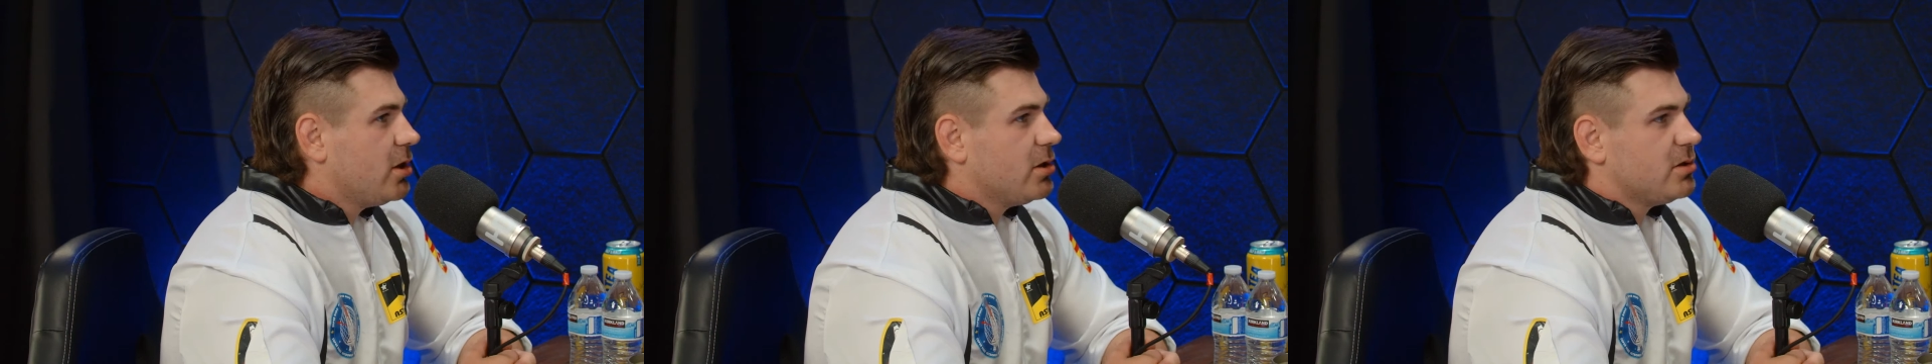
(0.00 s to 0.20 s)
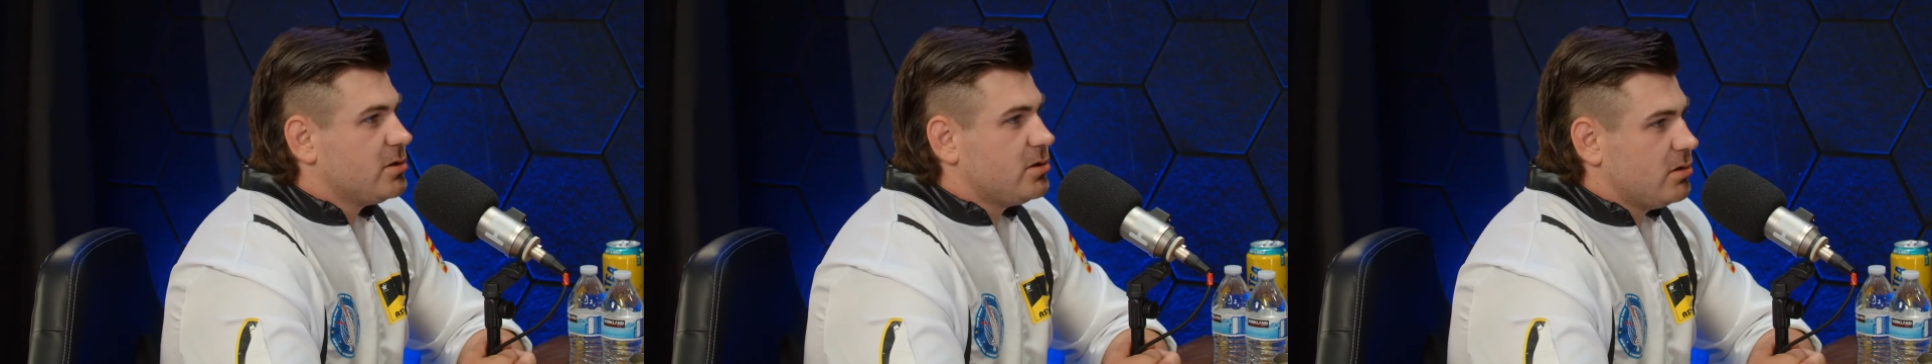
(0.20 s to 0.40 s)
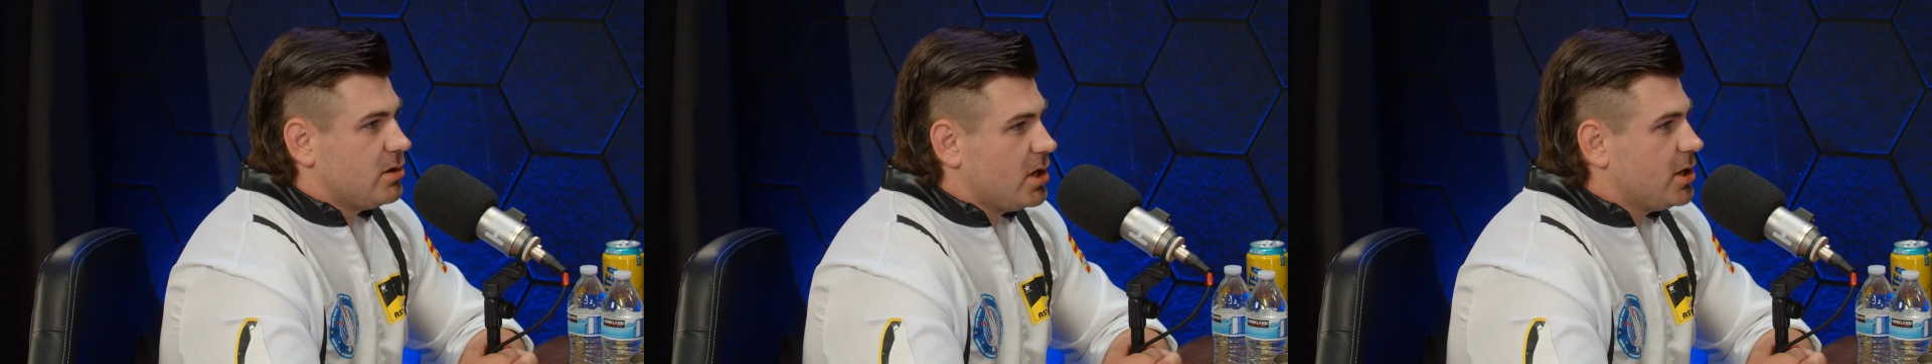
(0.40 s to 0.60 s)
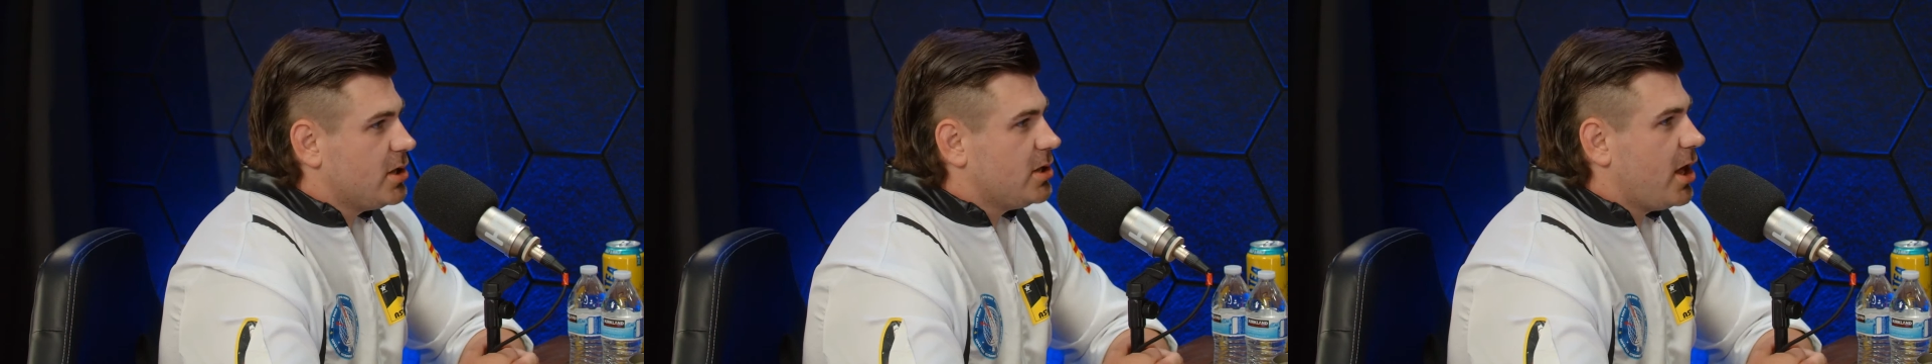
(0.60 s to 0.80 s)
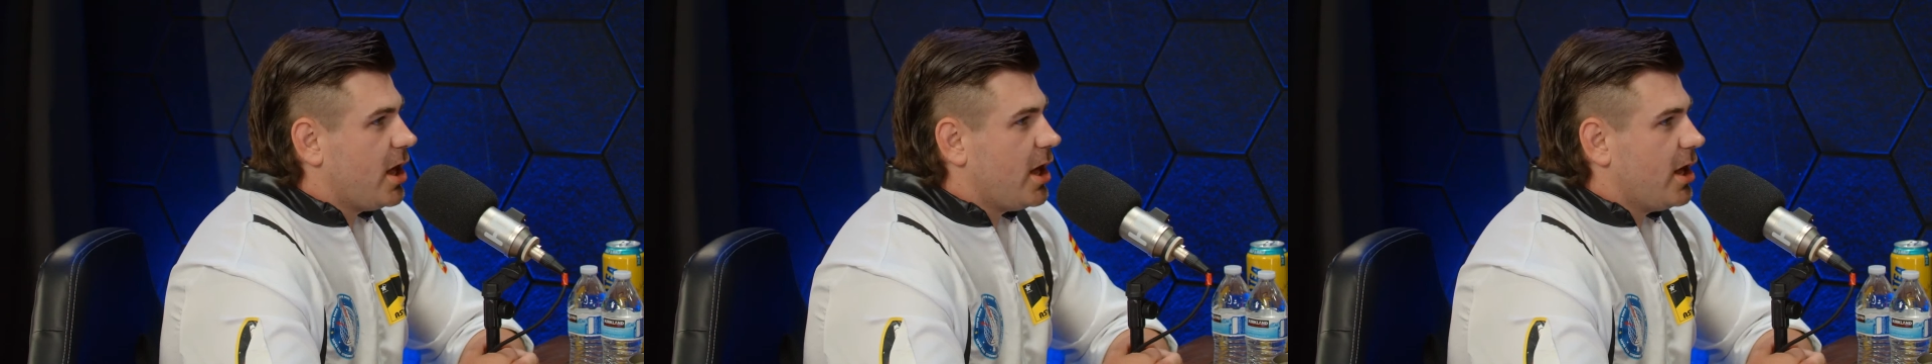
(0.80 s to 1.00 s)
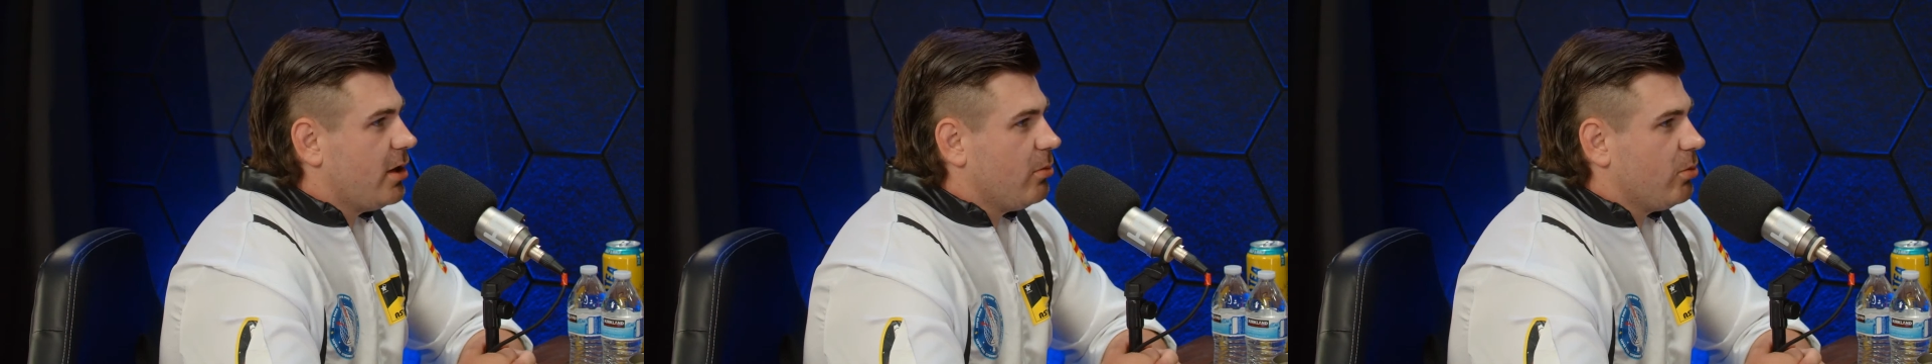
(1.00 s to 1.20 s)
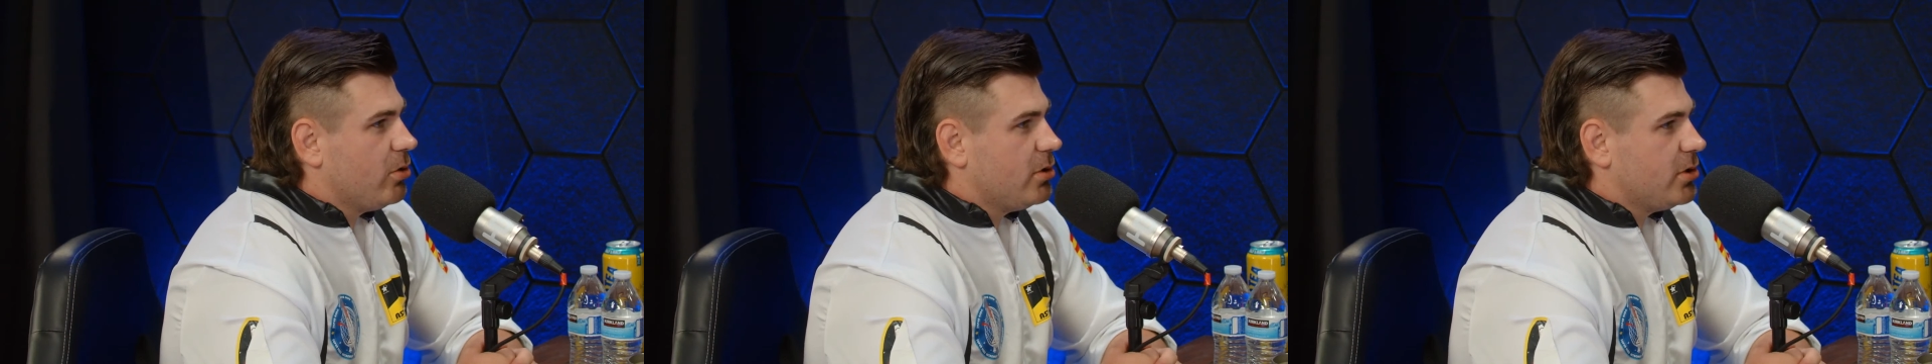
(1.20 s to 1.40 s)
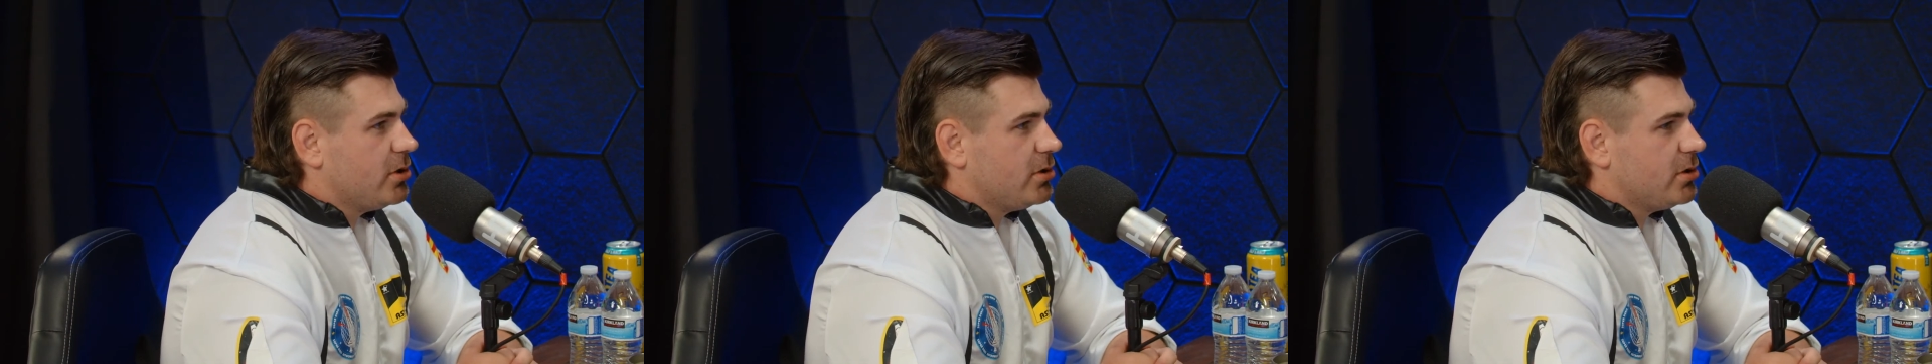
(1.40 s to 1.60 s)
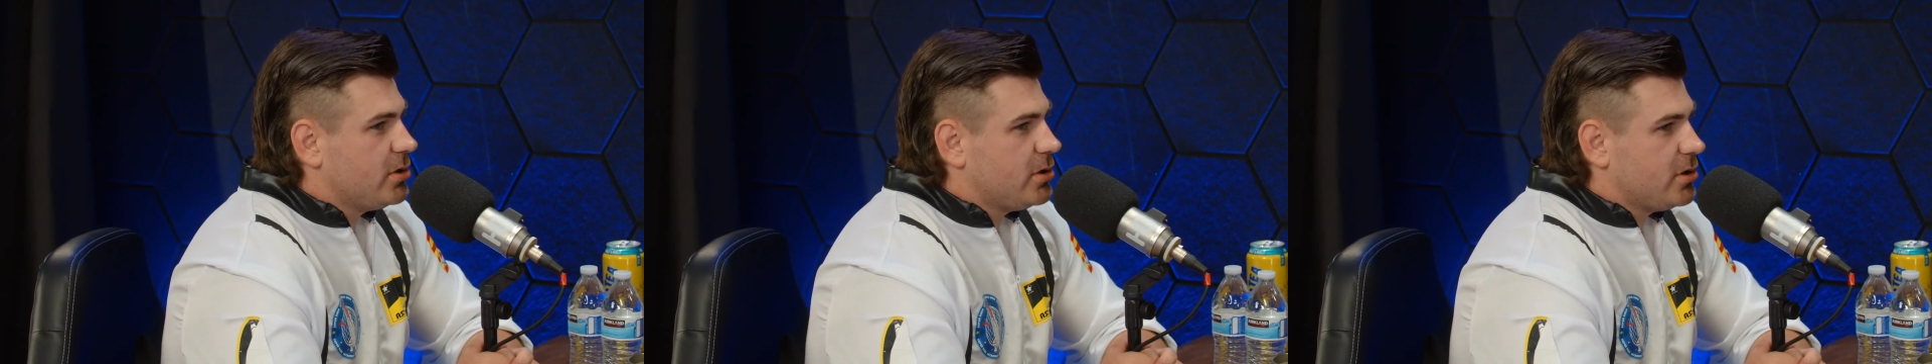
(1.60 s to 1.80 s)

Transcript: So then I would